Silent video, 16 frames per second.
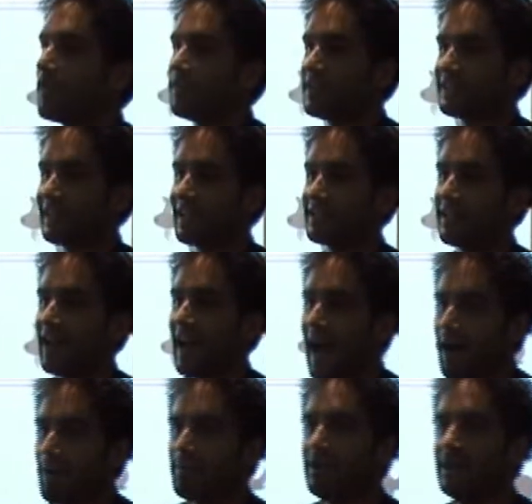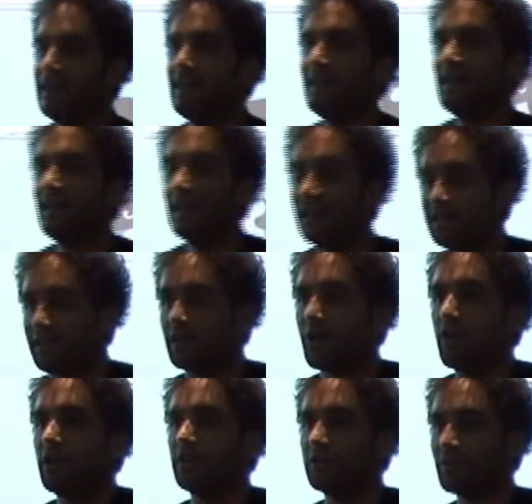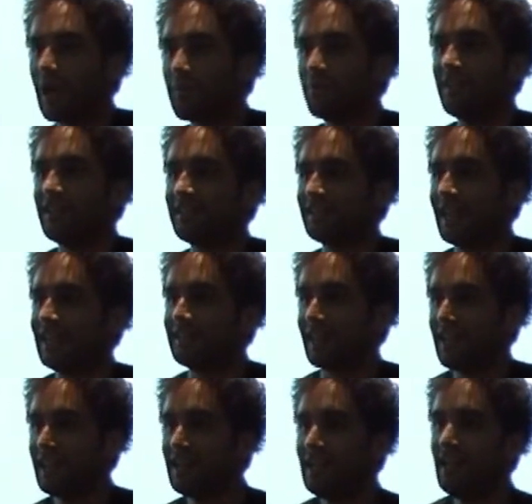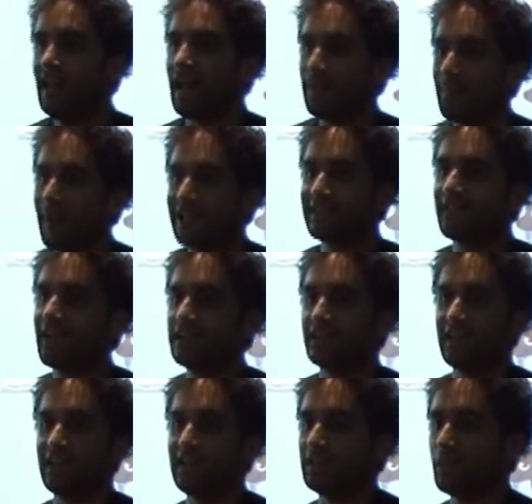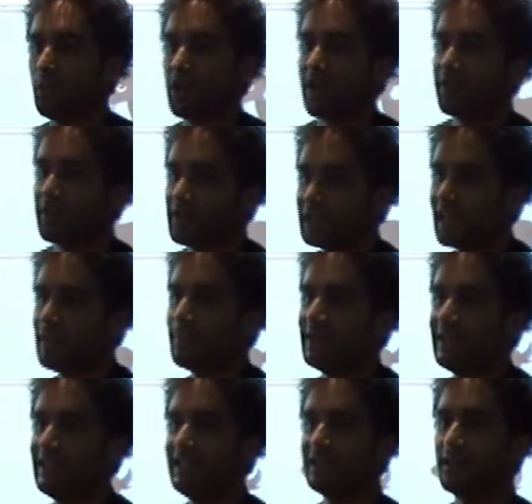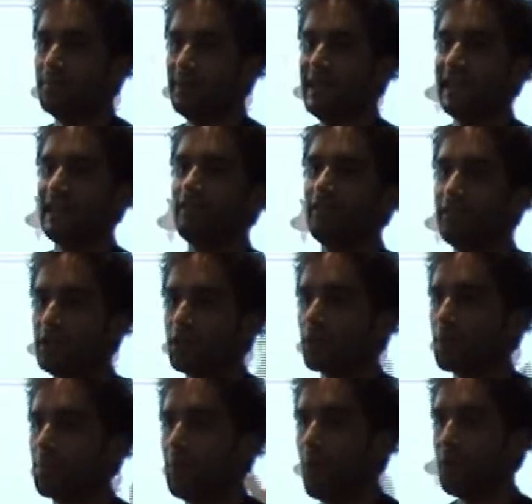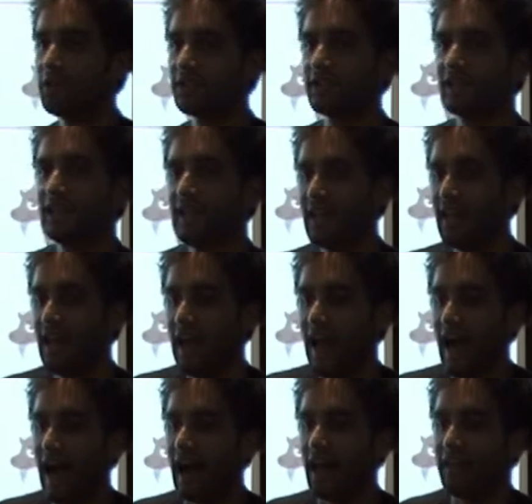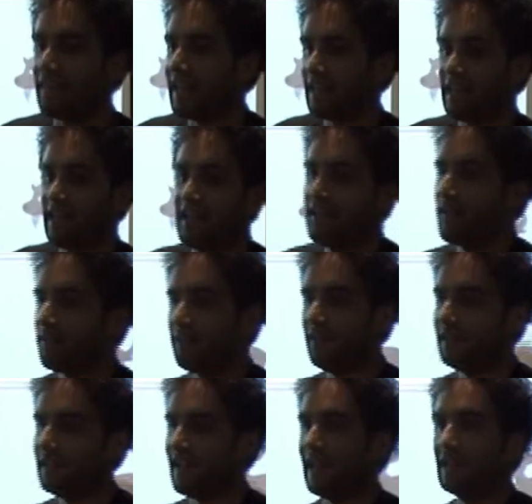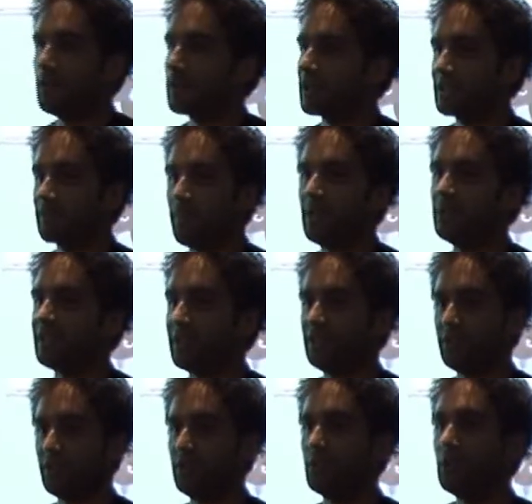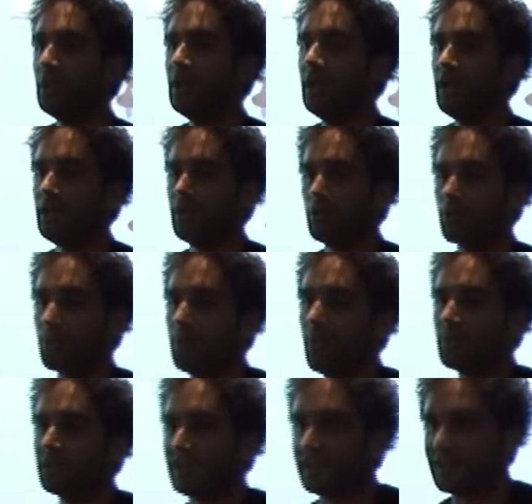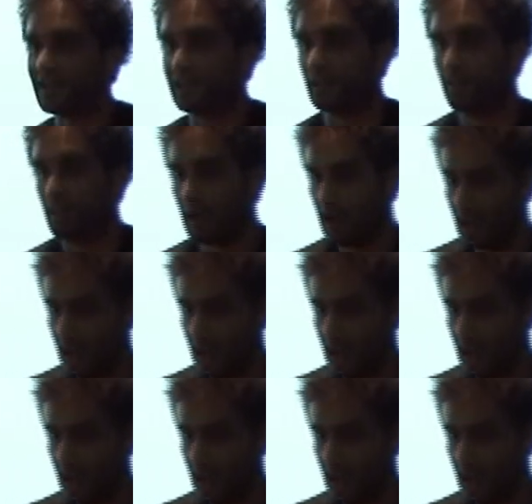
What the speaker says: of the satellite app is to go and grab this data and massage it into whatever shape it needs to be in for your reports, and then either feed it in or expose it to your reporting system.